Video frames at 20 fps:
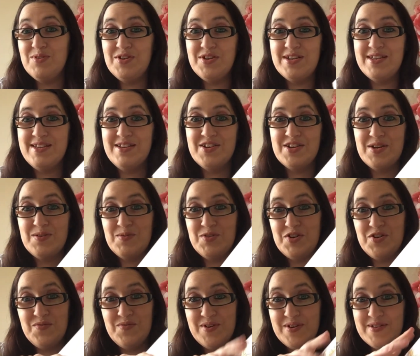with Jessie J when
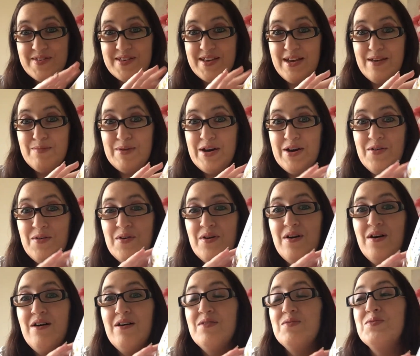she first came out.
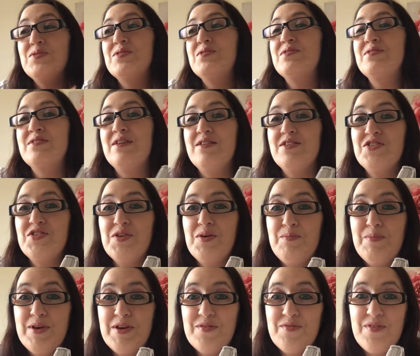I was such a
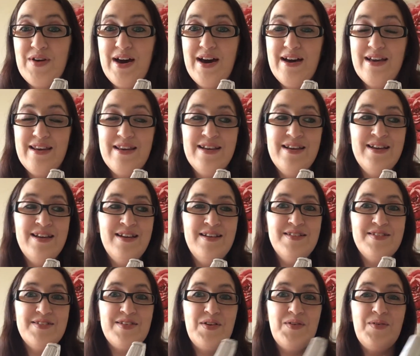big fan.
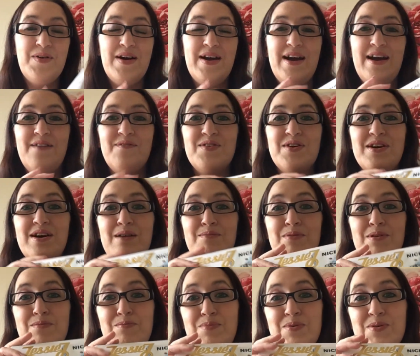So I have a couple of